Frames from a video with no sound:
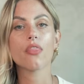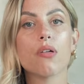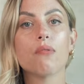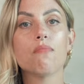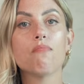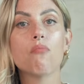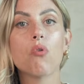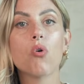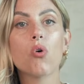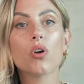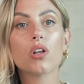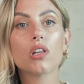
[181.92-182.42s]
The
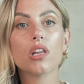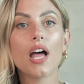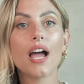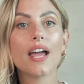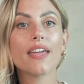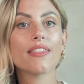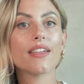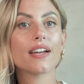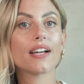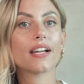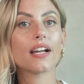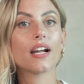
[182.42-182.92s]
more
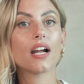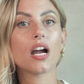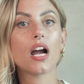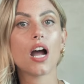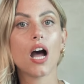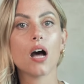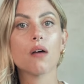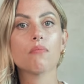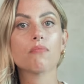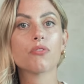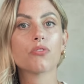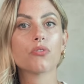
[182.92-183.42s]
light that can
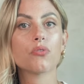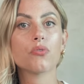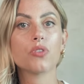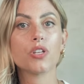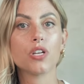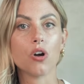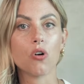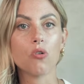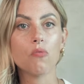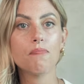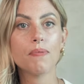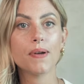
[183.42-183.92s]
come through
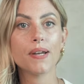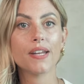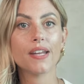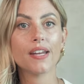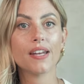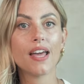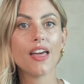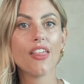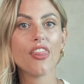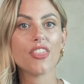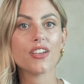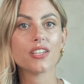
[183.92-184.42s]
the
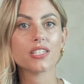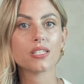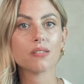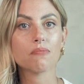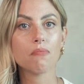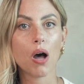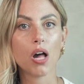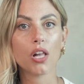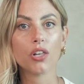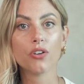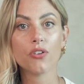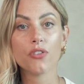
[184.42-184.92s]
opening, the
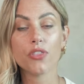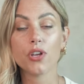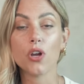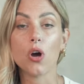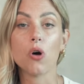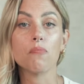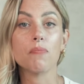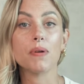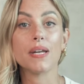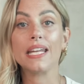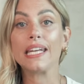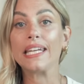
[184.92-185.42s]
smaller the
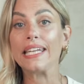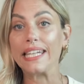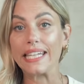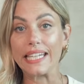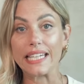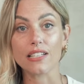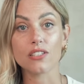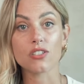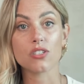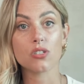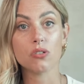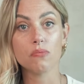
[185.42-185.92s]
opening
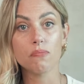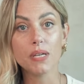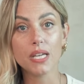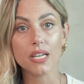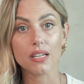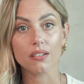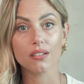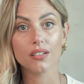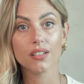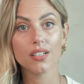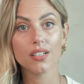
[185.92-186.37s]
needs to be.